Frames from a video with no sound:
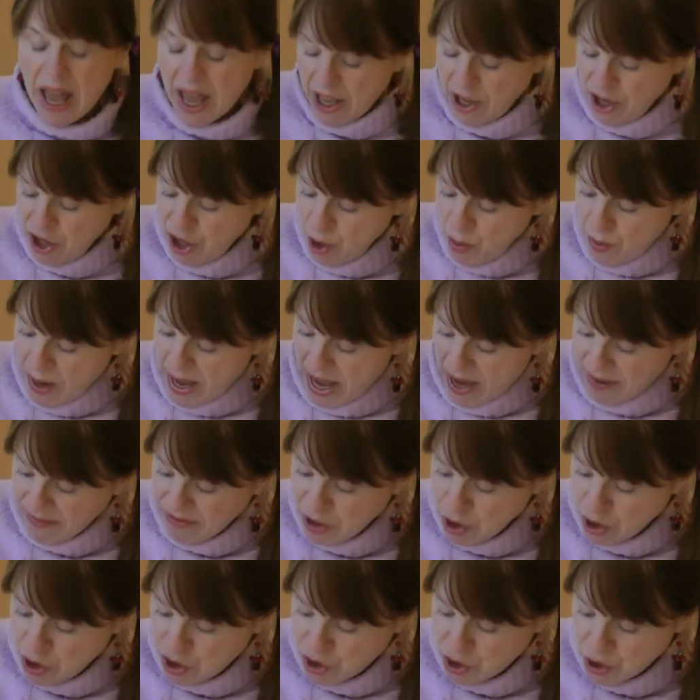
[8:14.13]
And you
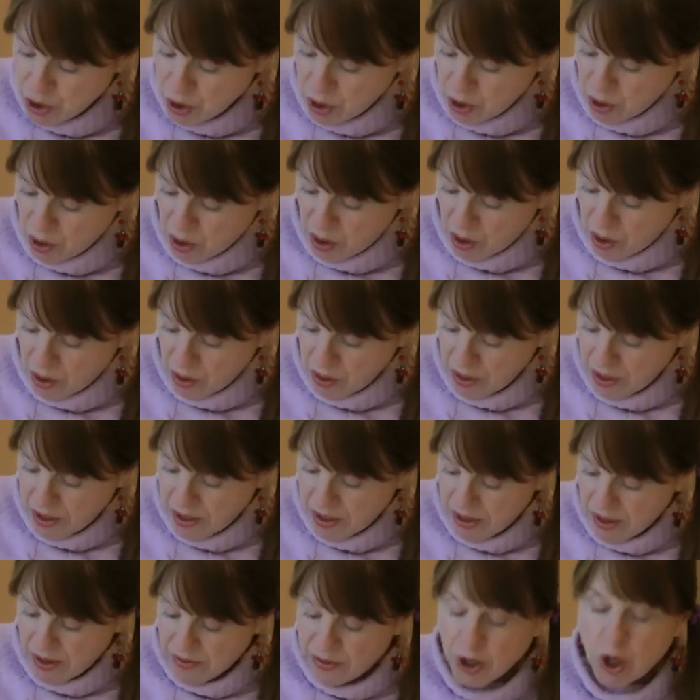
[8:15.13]
have to circle
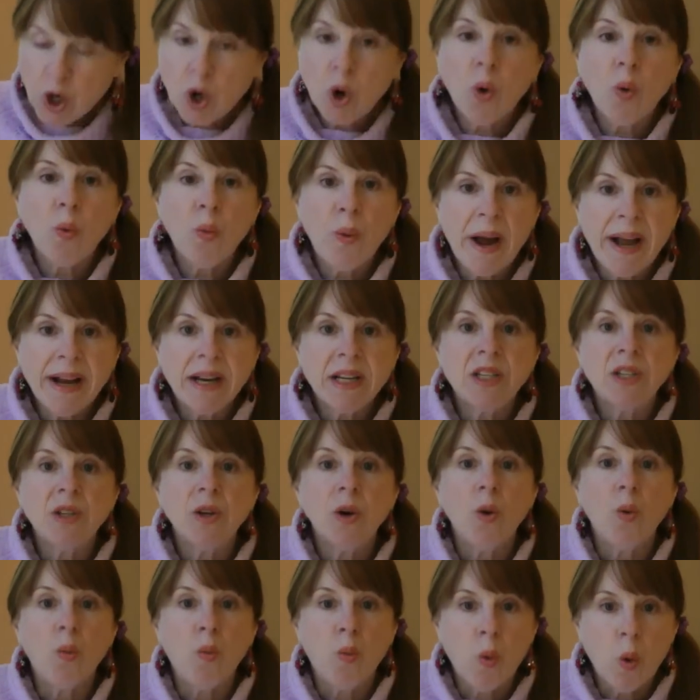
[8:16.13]
the
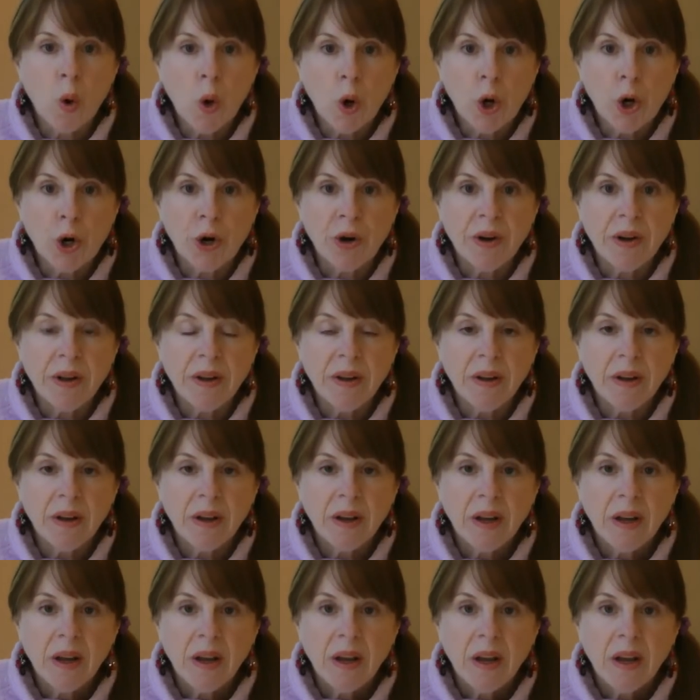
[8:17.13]
correct word
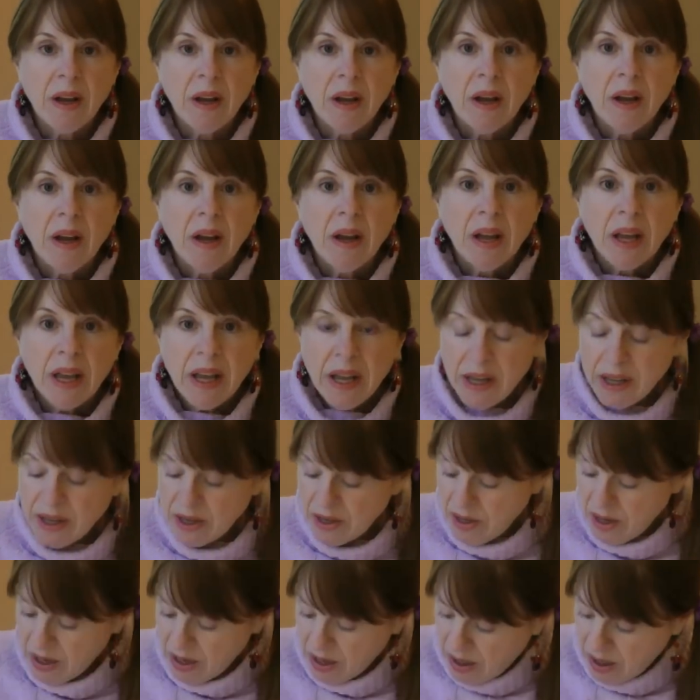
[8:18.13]

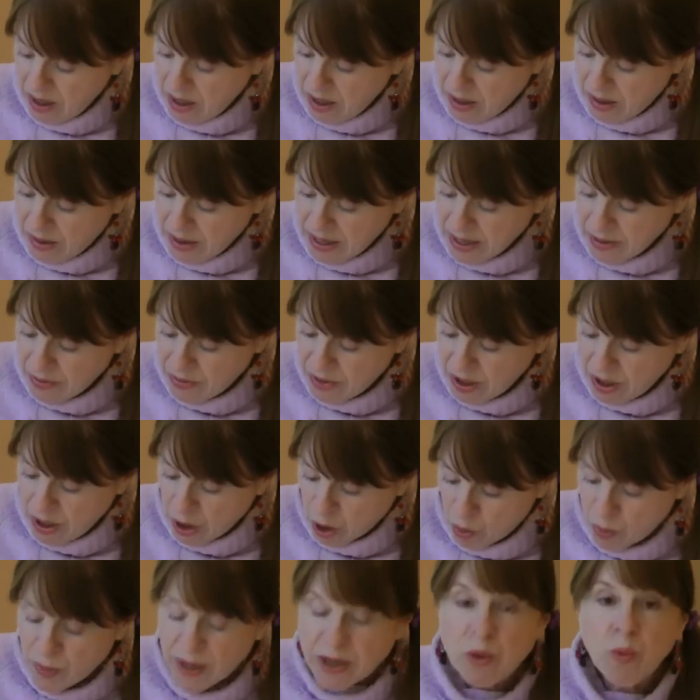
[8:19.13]
in
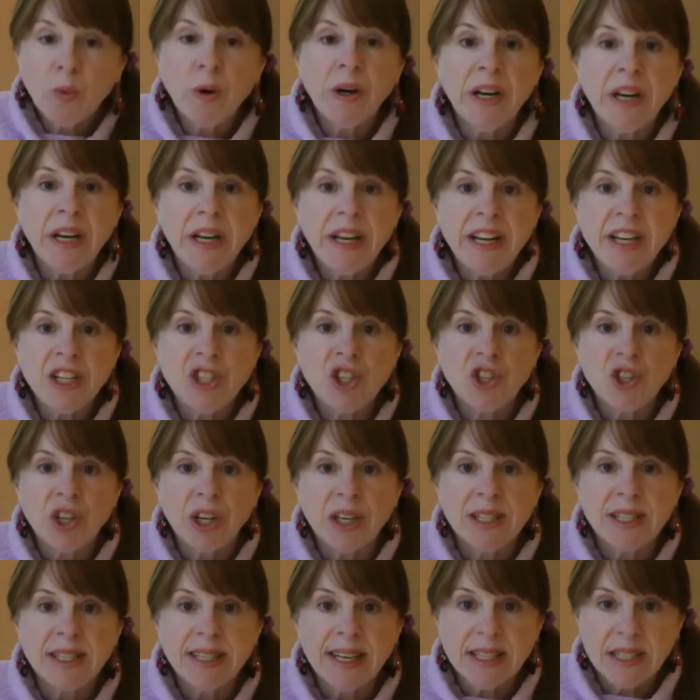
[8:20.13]
a correct word in each
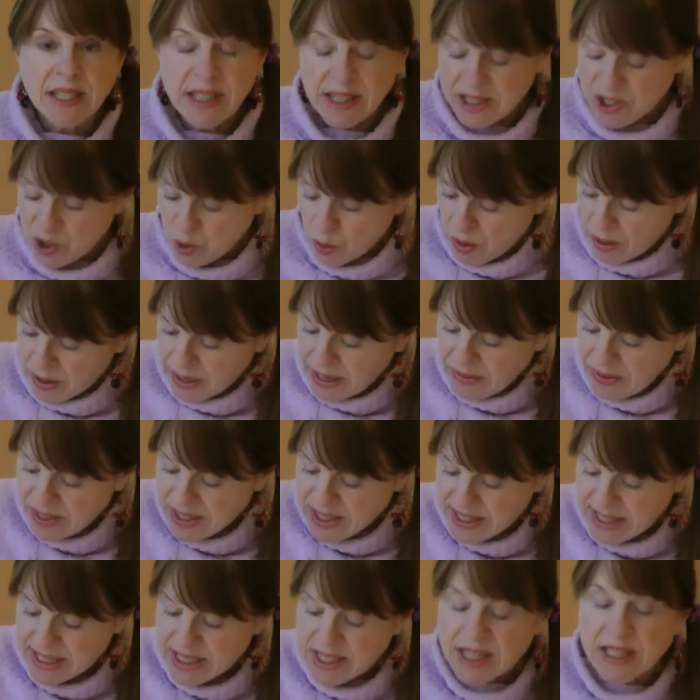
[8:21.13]
sentence, or in the
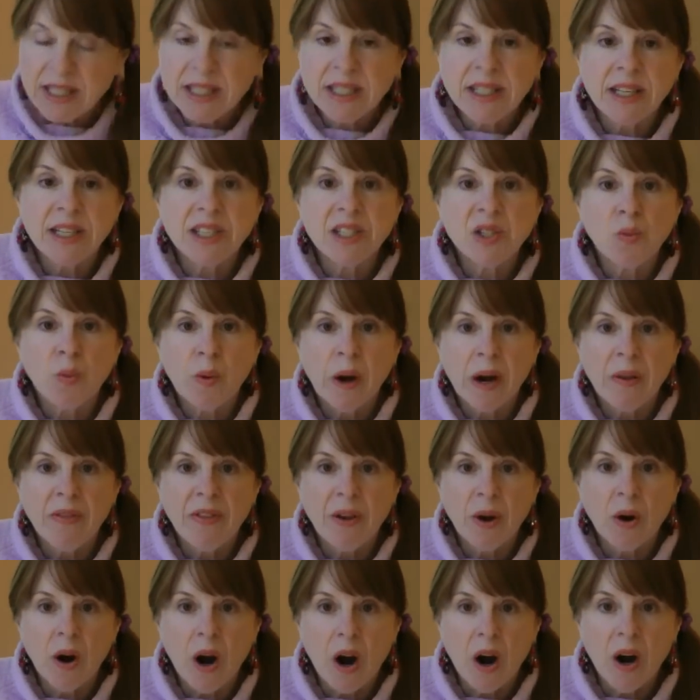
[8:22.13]
sentences where
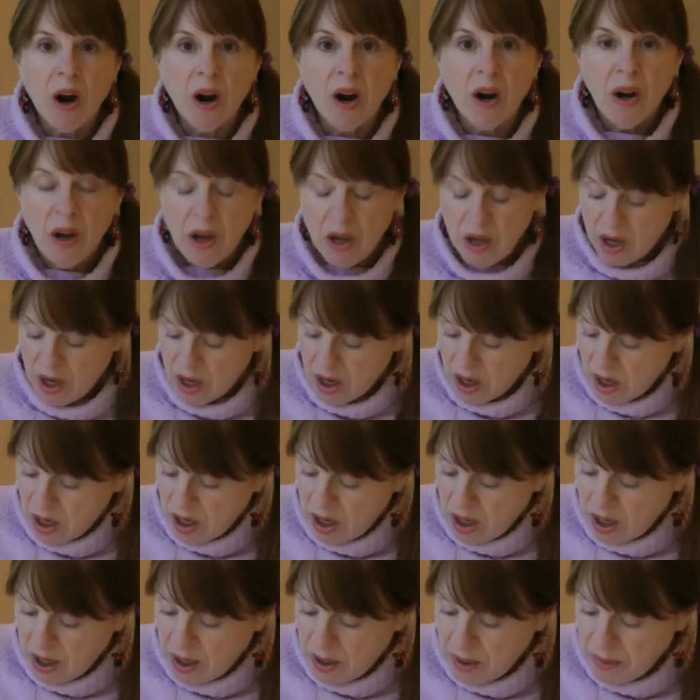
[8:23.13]
there are
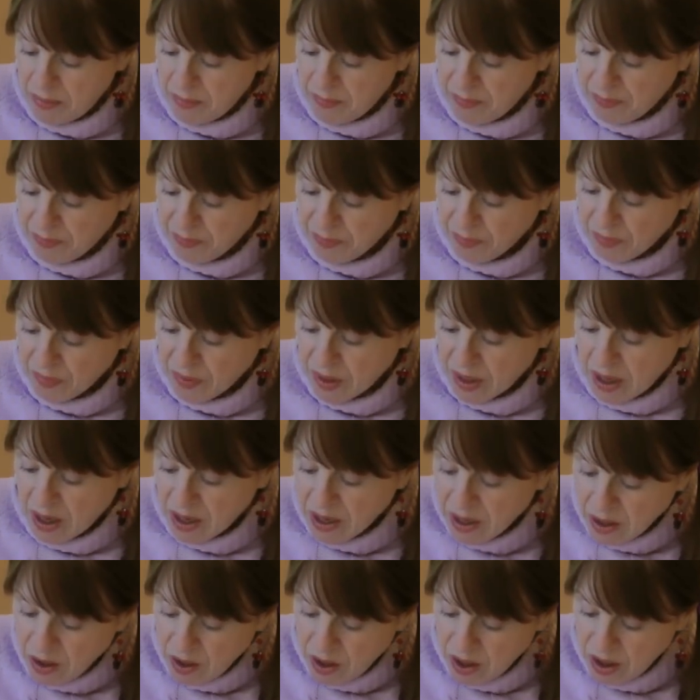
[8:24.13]

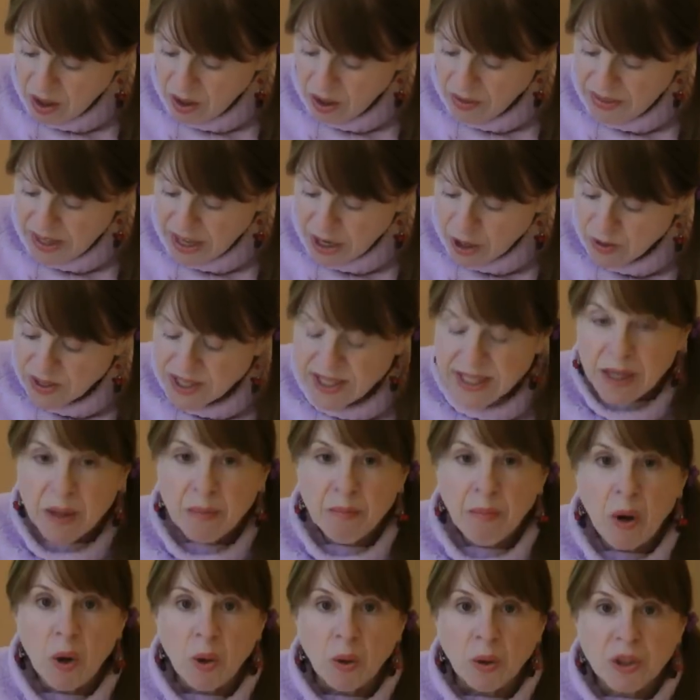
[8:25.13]
that you see
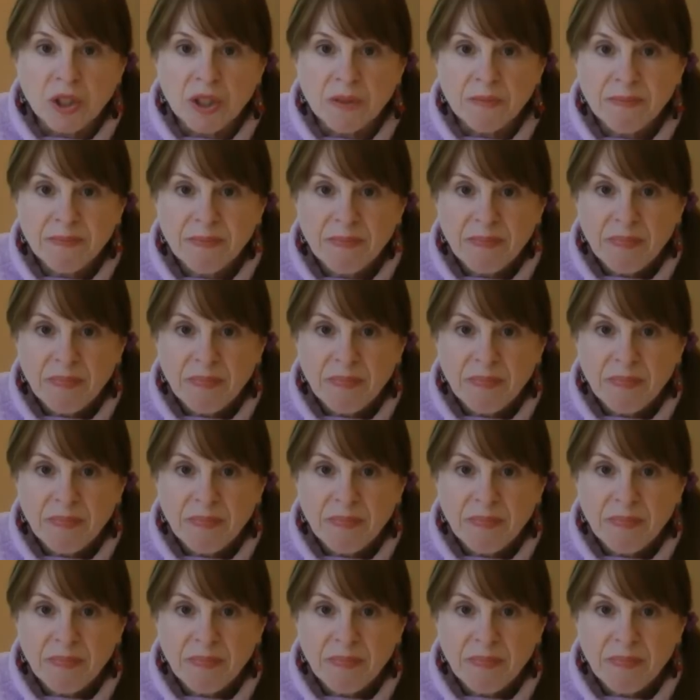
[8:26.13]
in bold.